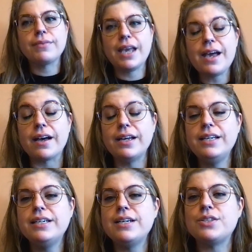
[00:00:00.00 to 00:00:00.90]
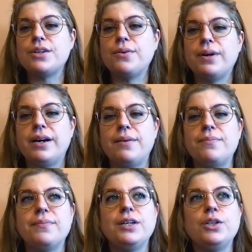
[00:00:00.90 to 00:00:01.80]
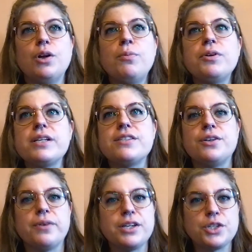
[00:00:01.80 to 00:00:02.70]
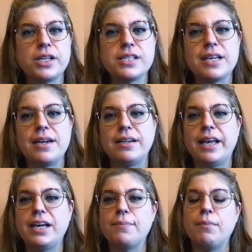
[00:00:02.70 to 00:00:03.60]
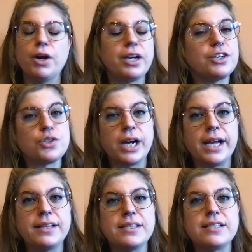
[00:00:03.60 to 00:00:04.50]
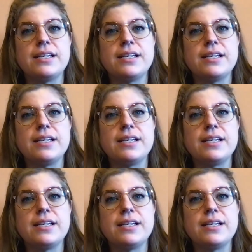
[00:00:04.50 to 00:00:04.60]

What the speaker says: Yeah. So global considerations and like market trends,